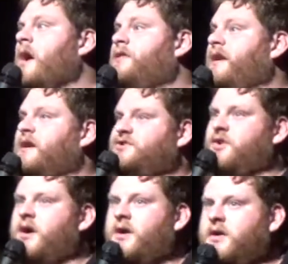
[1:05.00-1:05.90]
As they get
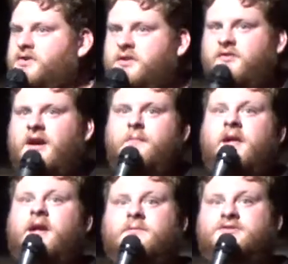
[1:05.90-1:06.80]
drunker, you just try and
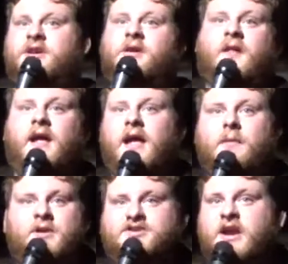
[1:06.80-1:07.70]
make up shit. You're like, hey,
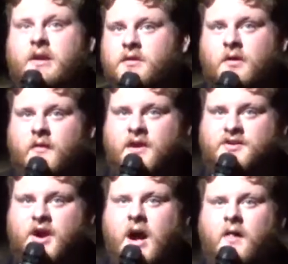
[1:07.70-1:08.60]
a McChicken's only
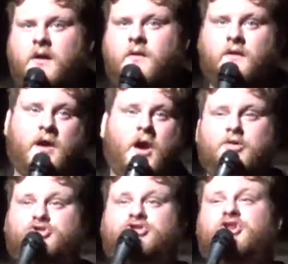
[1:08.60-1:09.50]
a dollar. They're like,
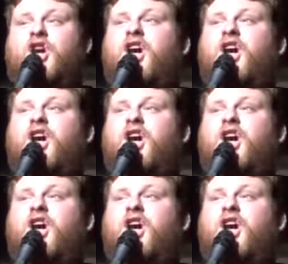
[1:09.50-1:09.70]
oh shit.